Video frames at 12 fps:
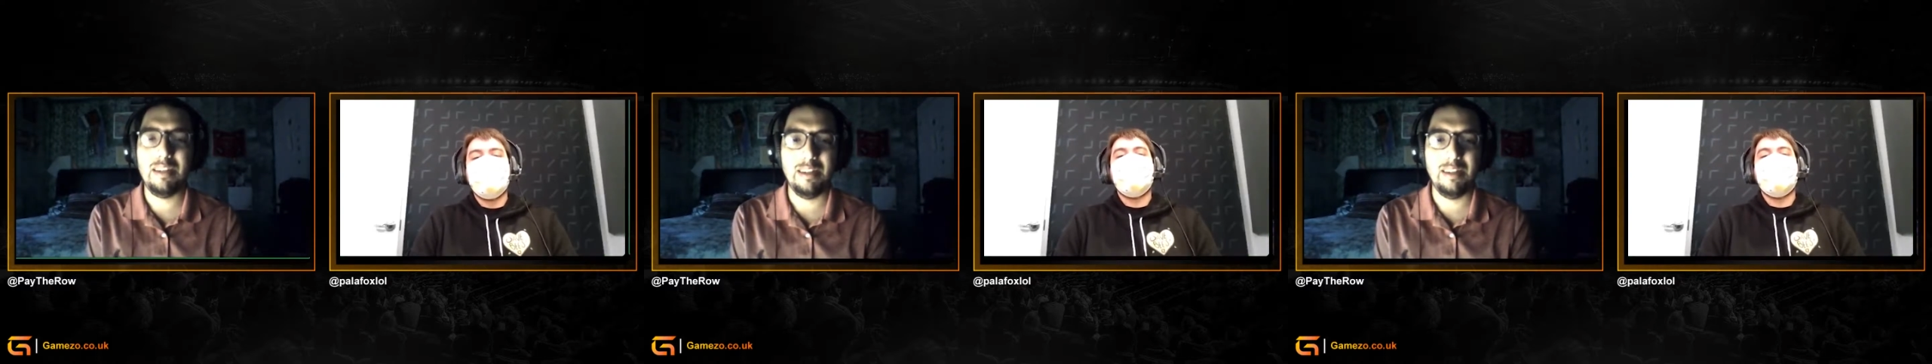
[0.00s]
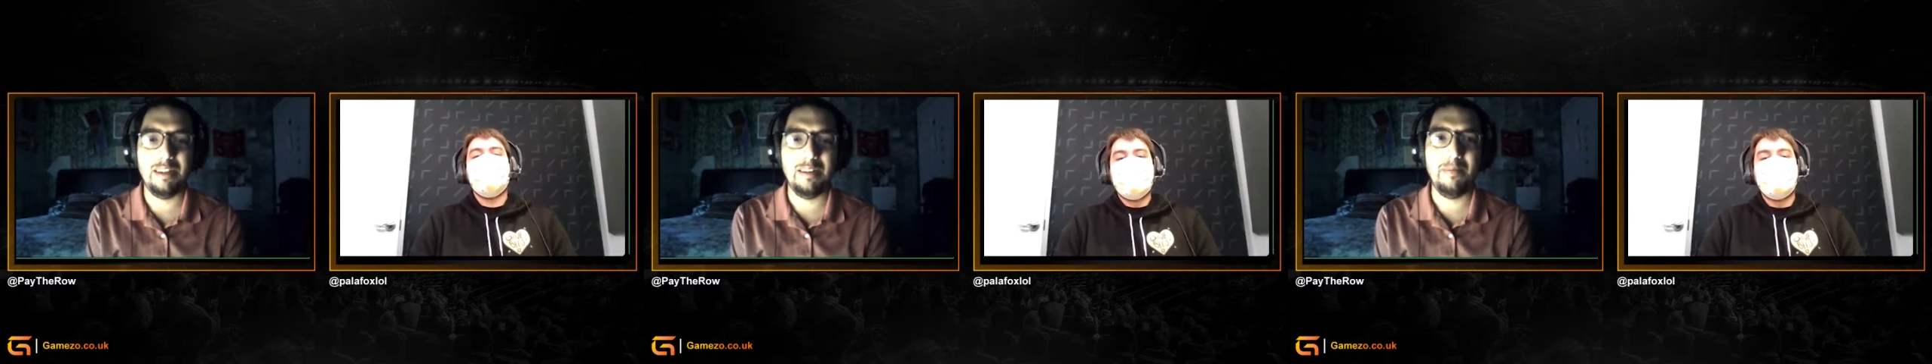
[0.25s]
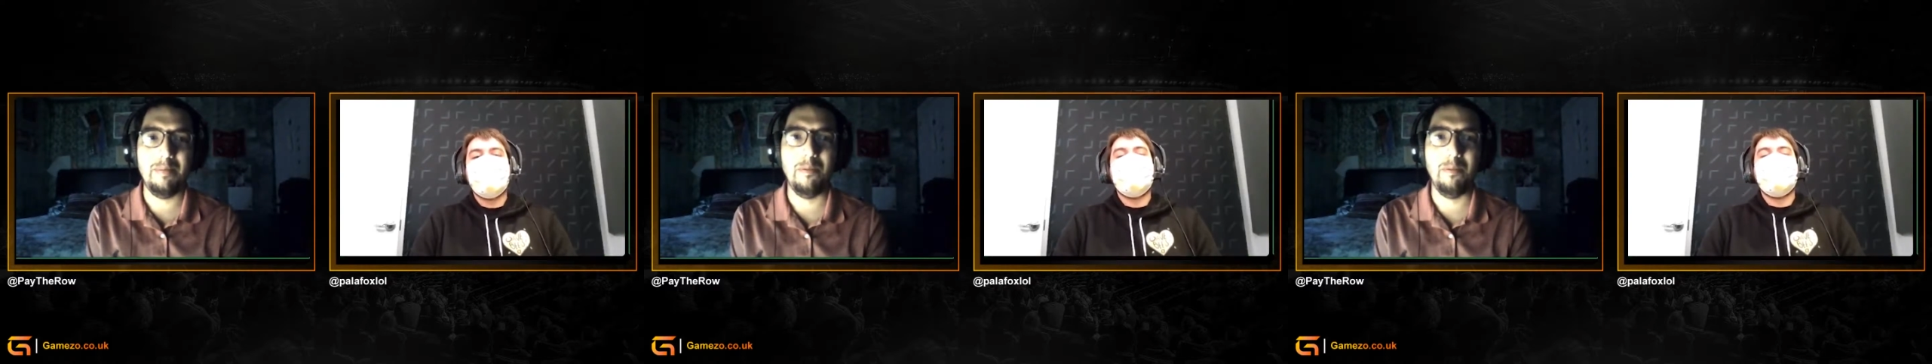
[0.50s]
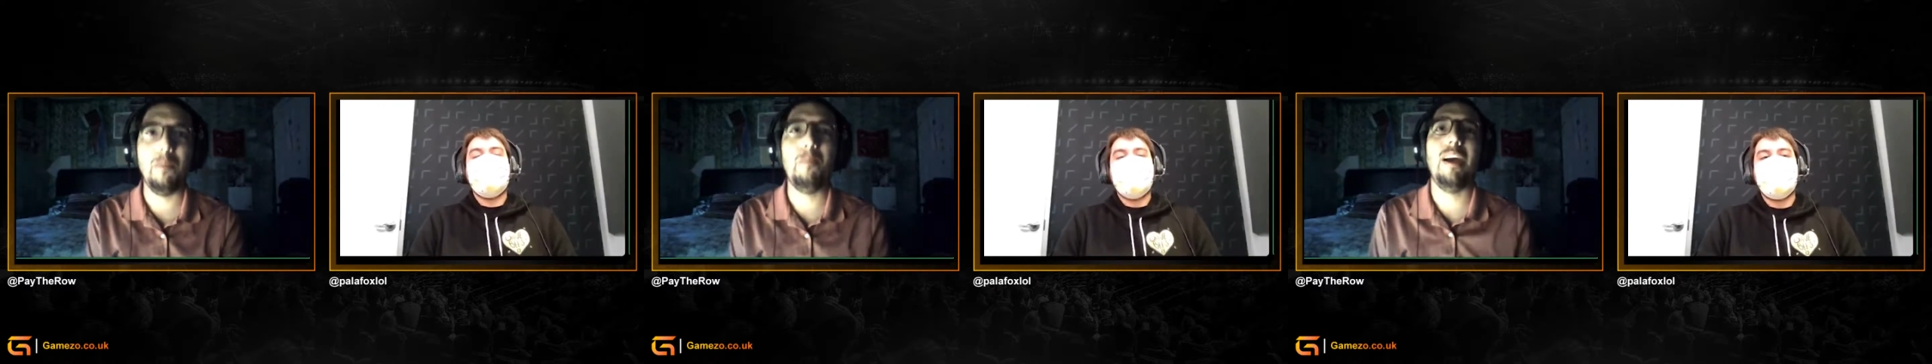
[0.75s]

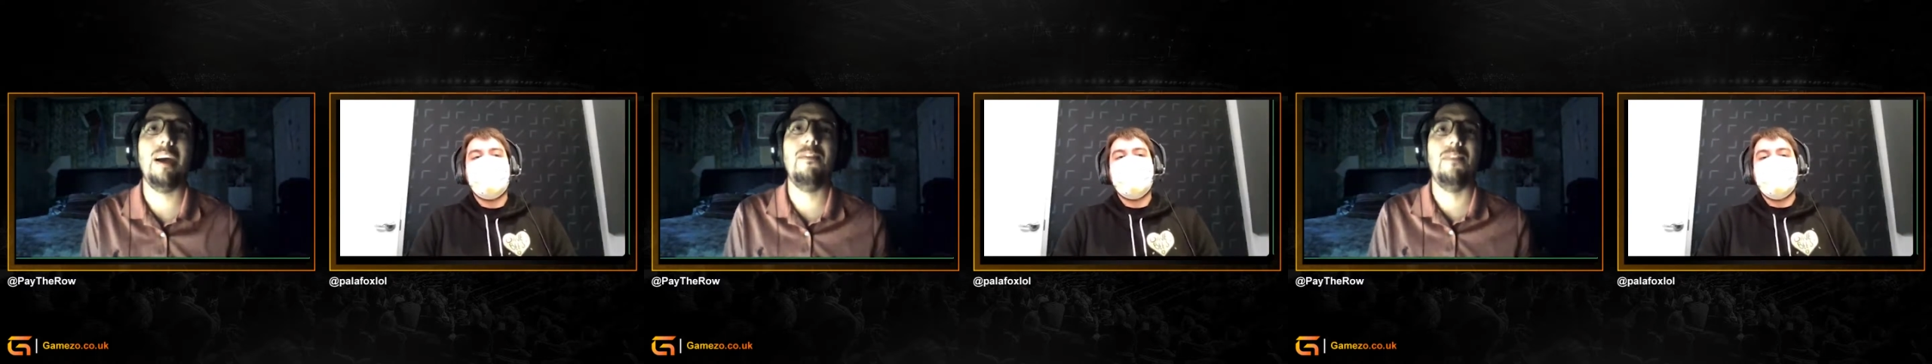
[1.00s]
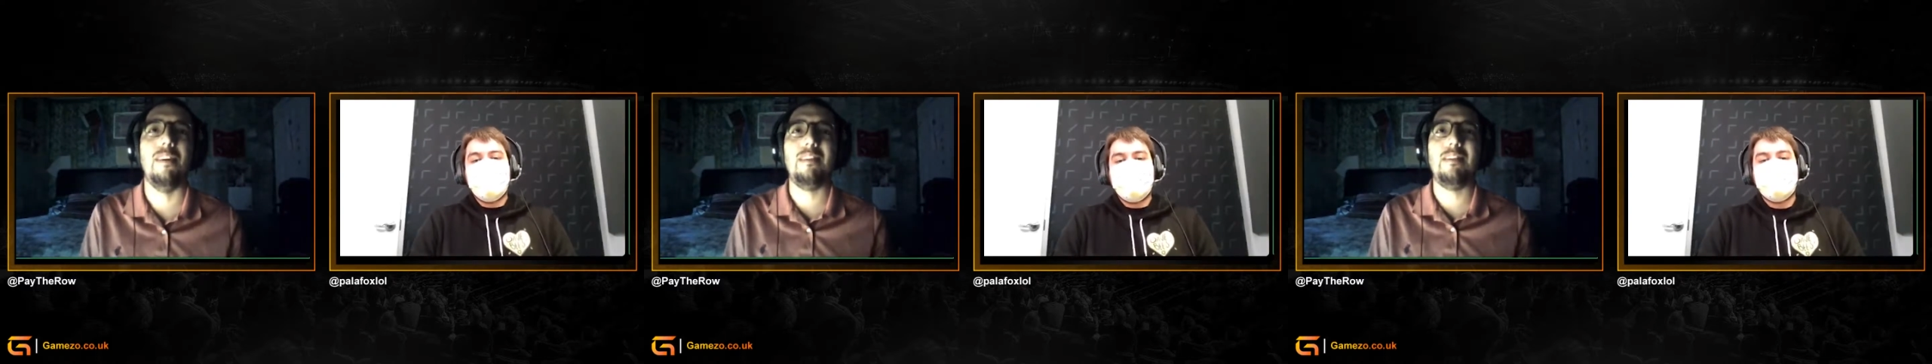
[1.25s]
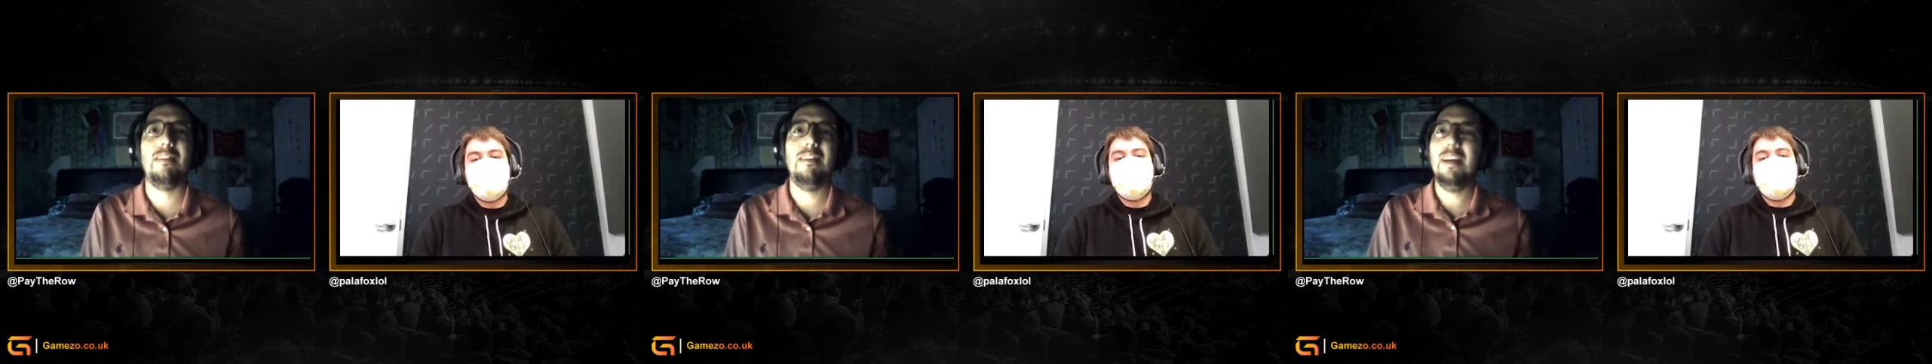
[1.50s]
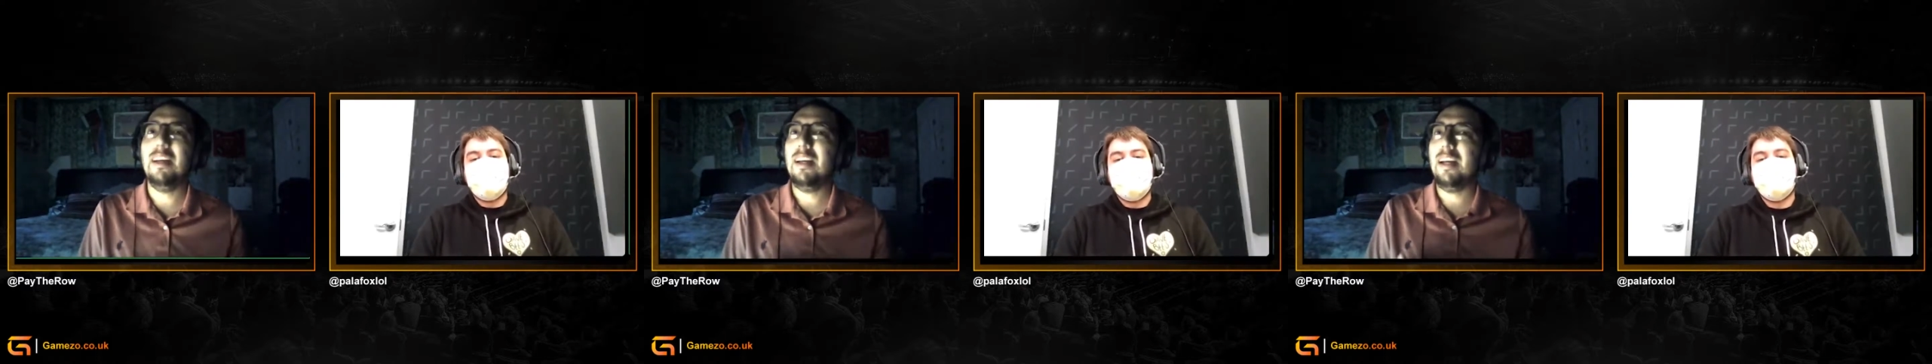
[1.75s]
Well, Palafox,
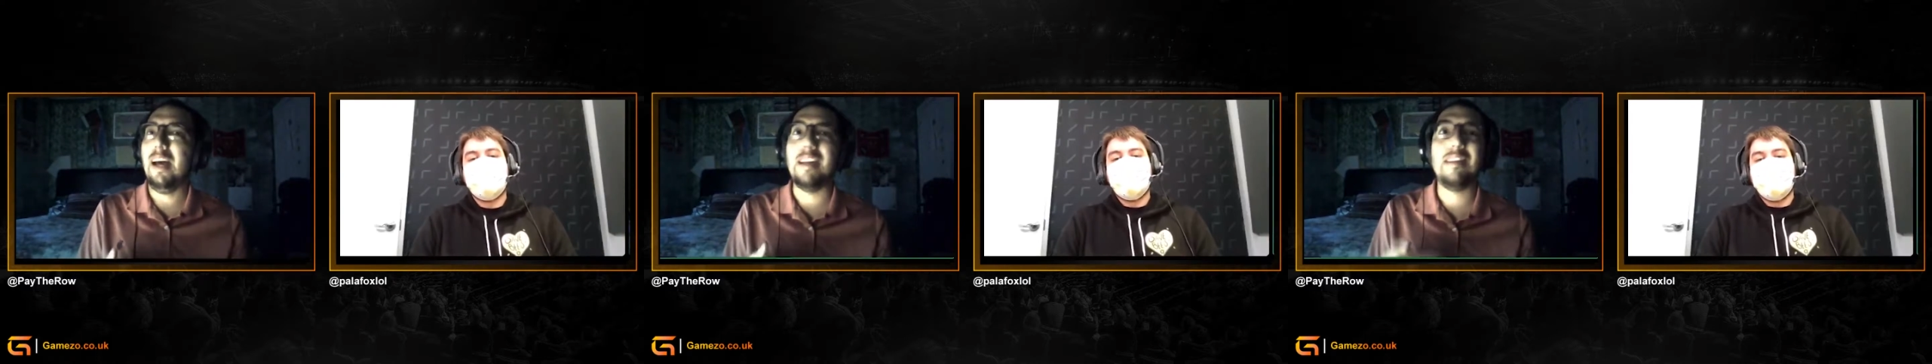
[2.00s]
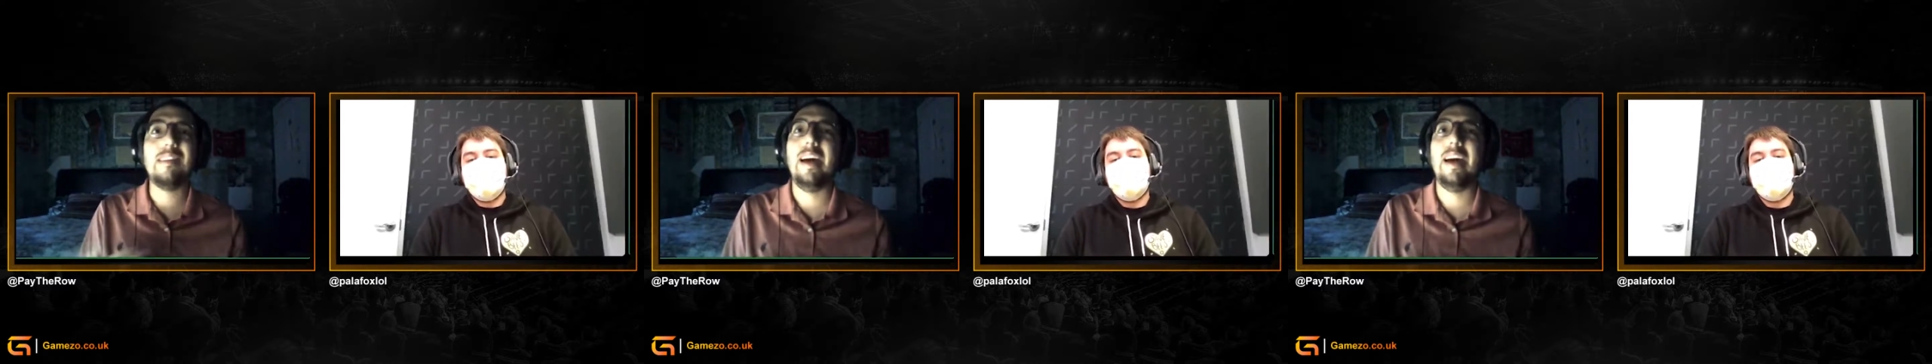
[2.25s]
I just gotta